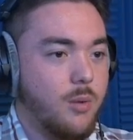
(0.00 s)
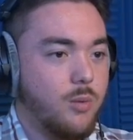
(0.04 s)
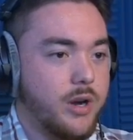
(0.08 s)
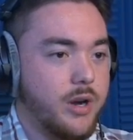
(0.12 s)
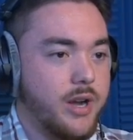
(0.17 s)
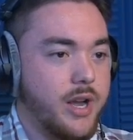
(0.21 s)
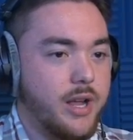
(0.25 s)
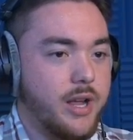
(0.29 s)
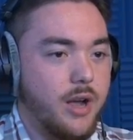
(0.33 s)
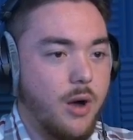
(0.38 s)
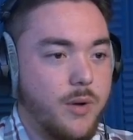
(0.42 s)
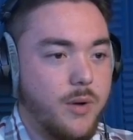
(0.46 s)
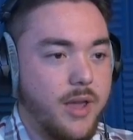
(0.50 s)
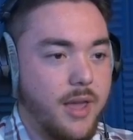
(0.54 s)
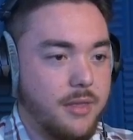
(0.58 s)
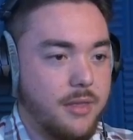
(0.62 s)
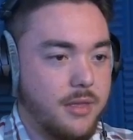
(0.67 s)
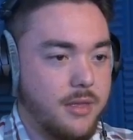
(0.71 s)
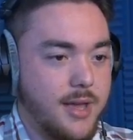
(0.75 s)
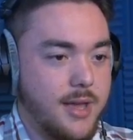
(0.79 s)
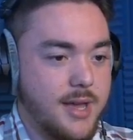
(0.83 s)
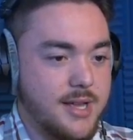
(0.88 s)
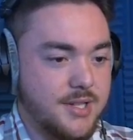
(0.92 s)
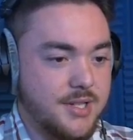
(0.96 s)
We're gonna
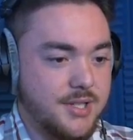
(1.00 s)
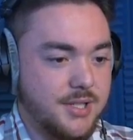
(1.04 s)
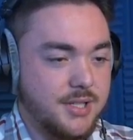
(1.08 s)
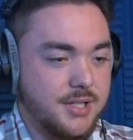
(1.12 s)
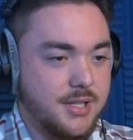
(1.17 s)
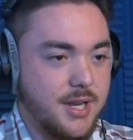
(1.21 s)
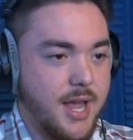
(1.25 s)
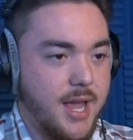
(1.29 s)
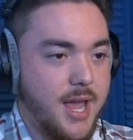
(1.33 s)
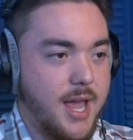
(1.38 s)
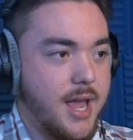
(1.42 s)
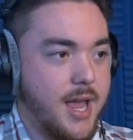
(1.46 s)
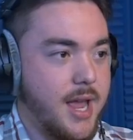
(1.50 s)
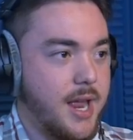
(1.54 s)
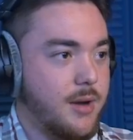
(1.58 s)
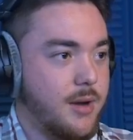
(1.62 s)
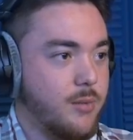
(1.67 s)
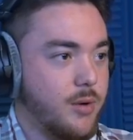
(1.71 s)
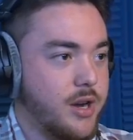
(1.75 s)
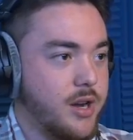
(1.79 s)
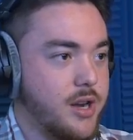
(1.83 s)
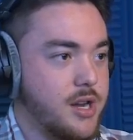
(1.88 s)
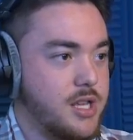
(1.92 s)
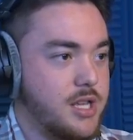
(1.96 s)
get this
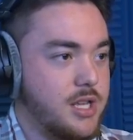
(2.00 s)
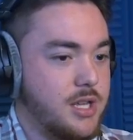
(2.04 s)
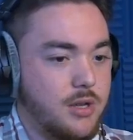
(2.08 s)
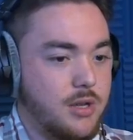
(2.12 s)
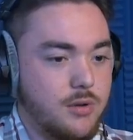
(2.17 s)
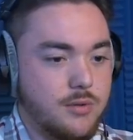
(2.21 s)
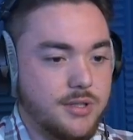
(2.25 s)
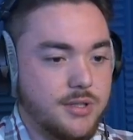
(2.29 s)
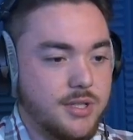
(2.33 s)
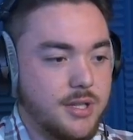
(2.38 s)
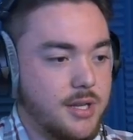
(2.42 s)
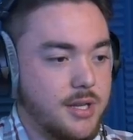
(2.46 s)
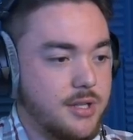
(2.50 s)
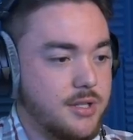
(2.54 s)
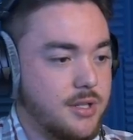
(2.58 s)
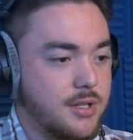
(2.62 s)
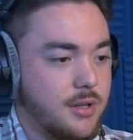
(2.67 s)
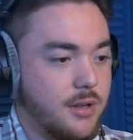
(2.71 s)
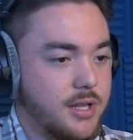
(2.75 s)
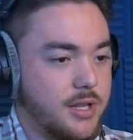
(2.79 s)
and we're gonna use it. So